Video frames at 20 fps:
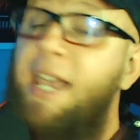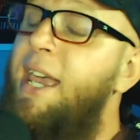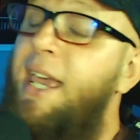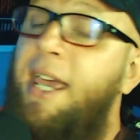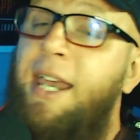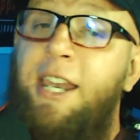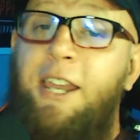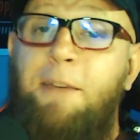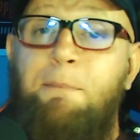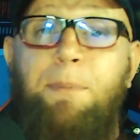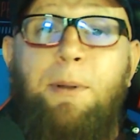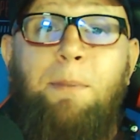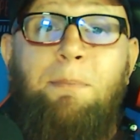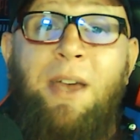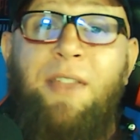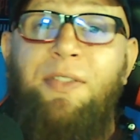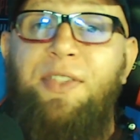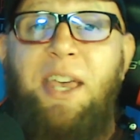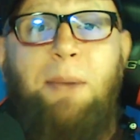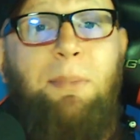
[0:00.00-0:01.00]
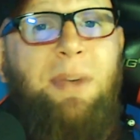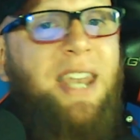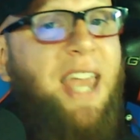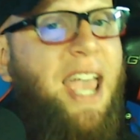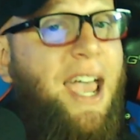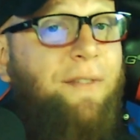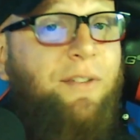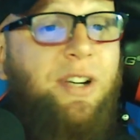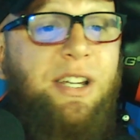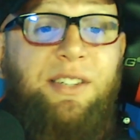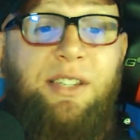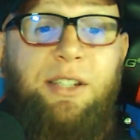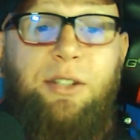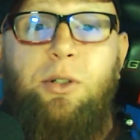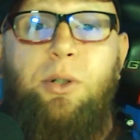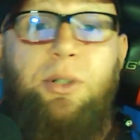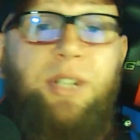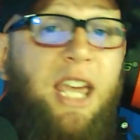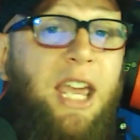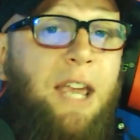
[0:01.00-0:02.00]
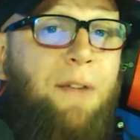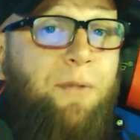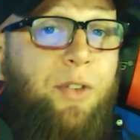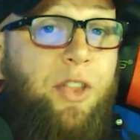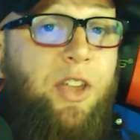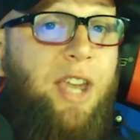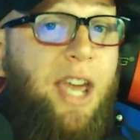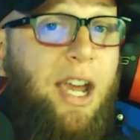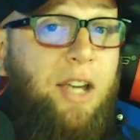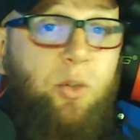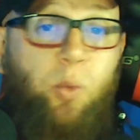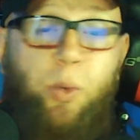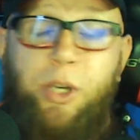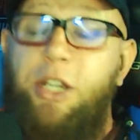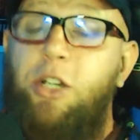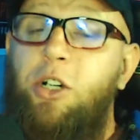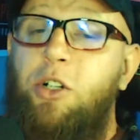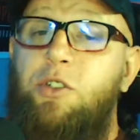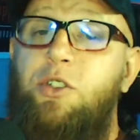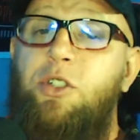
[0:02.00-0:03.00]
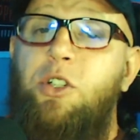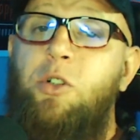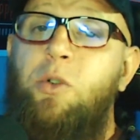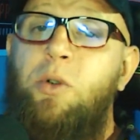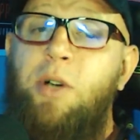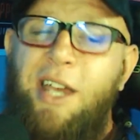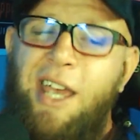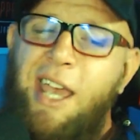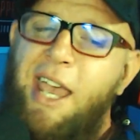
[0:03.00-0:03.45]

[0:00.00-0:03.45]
and implement them in every single game for the next week or two,